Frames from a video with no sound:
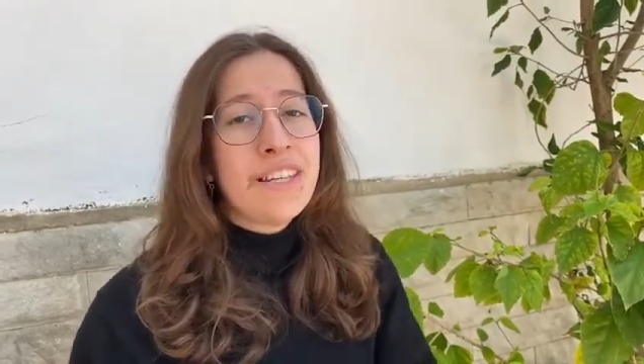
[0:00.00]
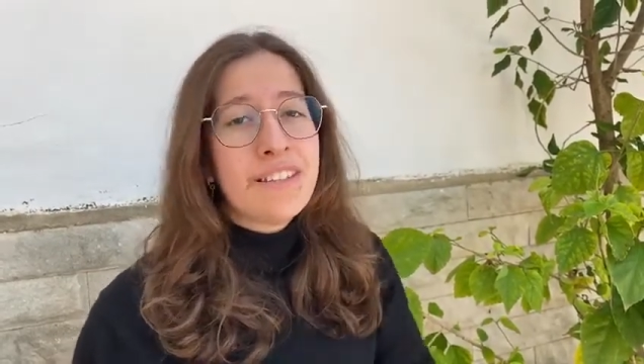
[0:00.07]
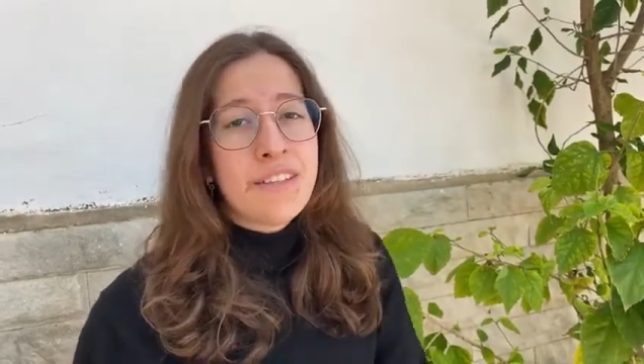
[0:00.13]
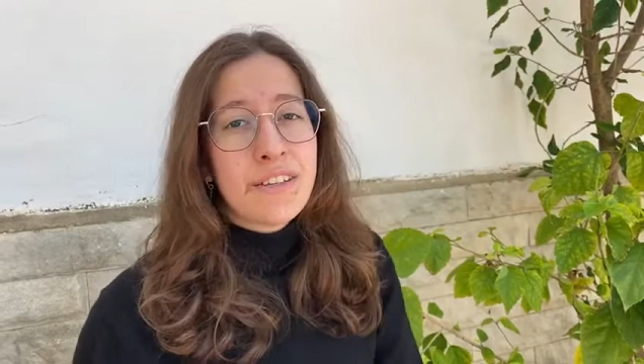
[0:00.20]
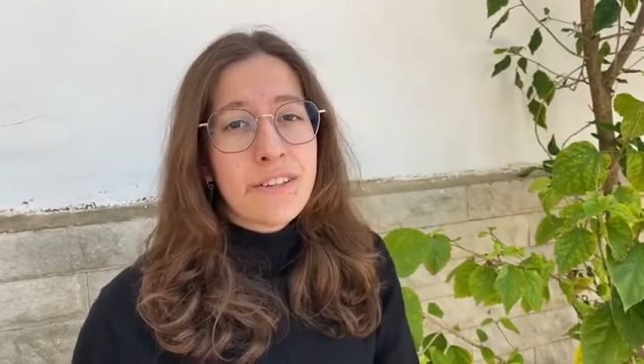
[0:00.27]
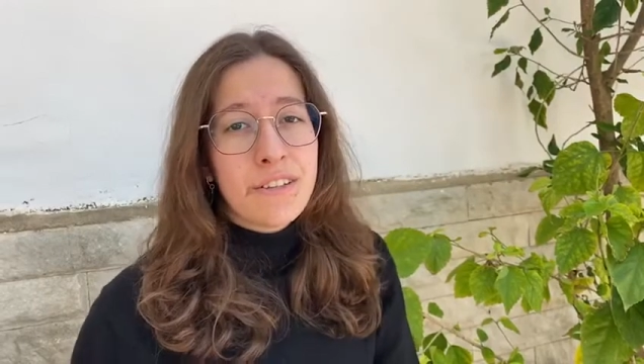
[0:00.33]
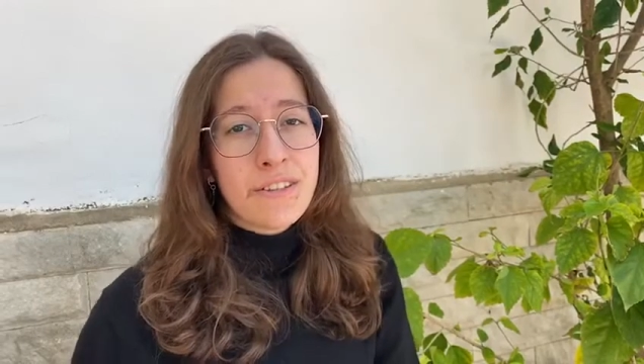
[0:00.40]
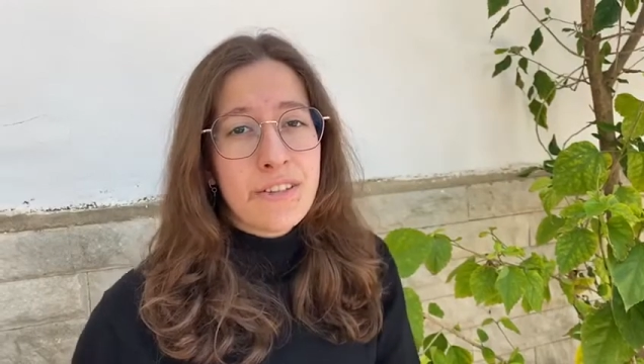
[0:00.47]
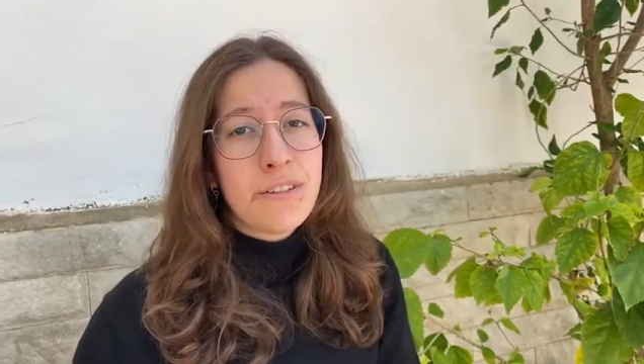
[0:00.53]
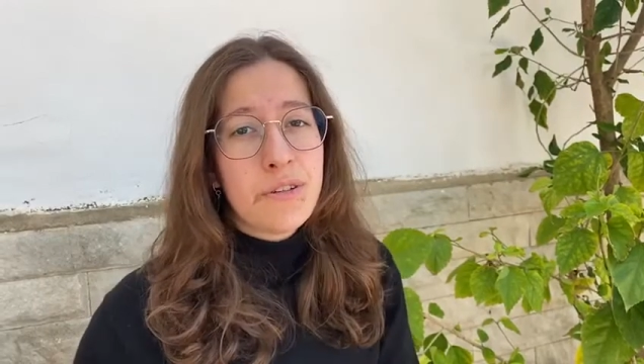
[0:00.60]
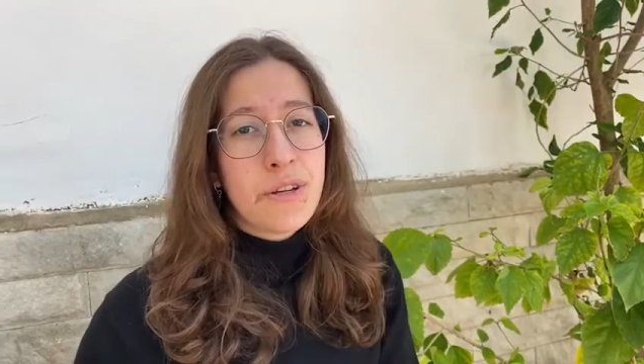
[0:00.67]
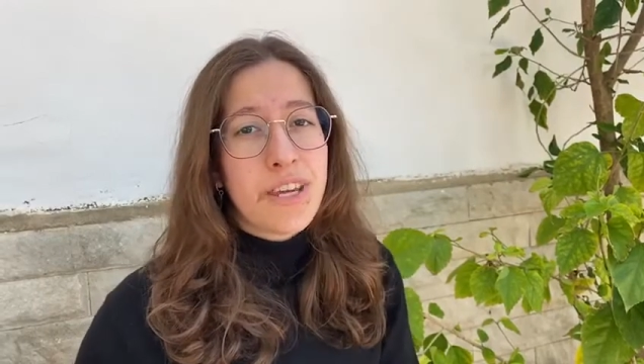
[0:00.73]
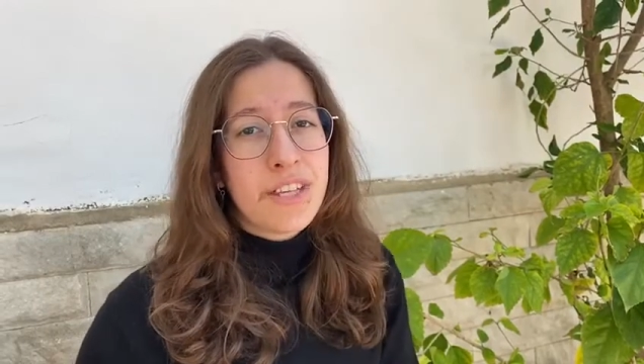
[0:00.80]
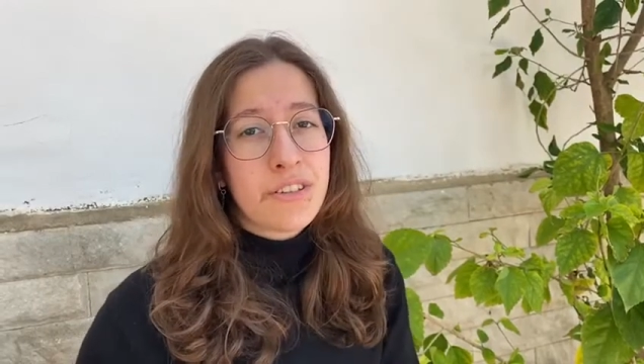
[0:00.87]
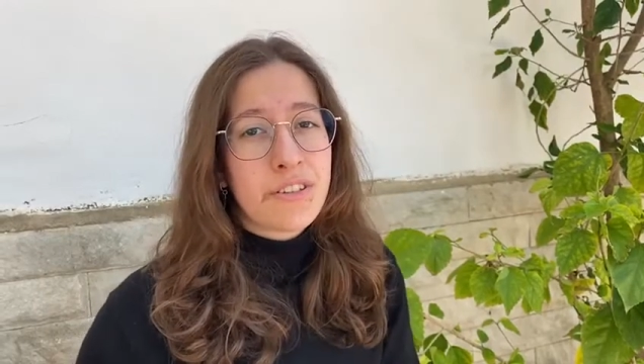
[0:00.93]
in certain
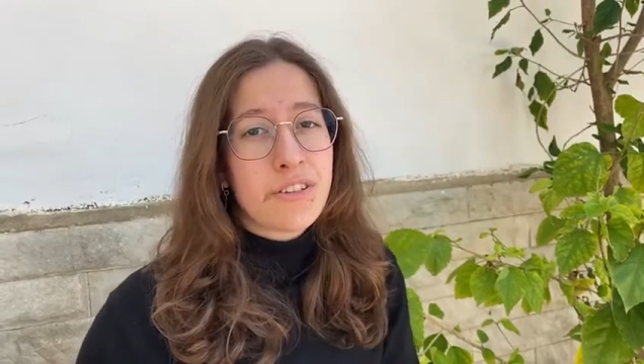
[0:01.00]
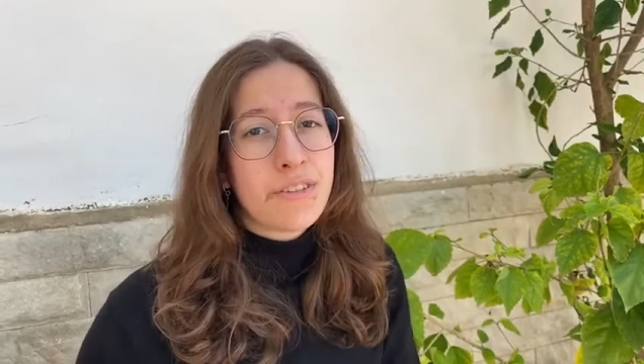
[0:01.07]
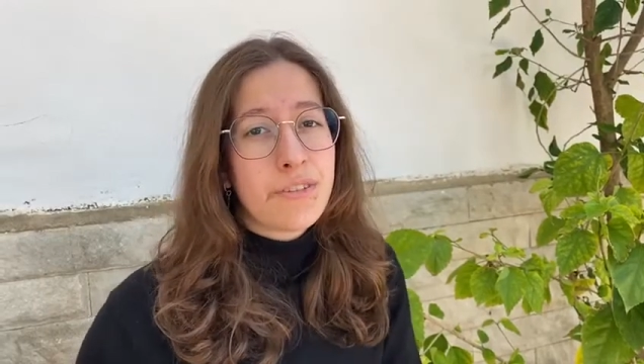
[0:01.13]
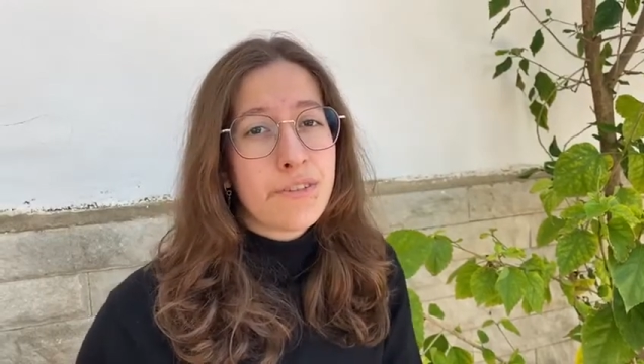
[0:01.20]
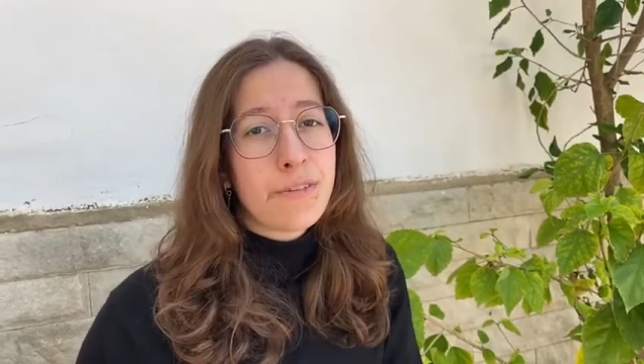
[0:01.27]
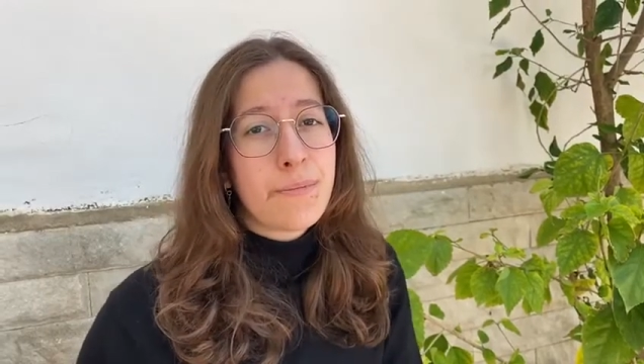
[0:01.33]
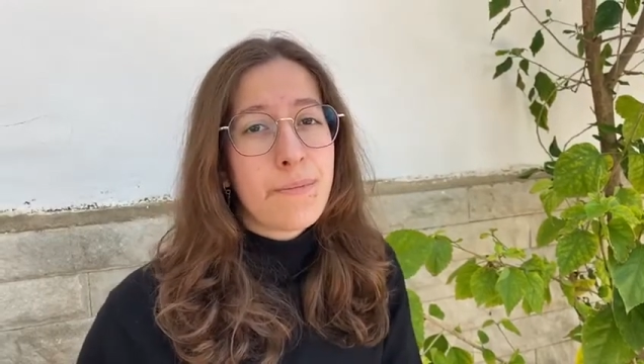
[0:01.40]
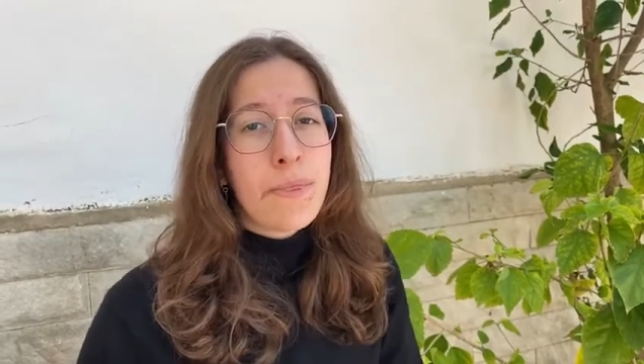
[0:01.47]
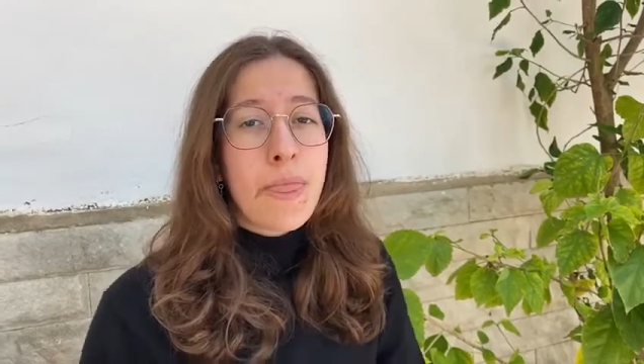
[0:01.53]
situations.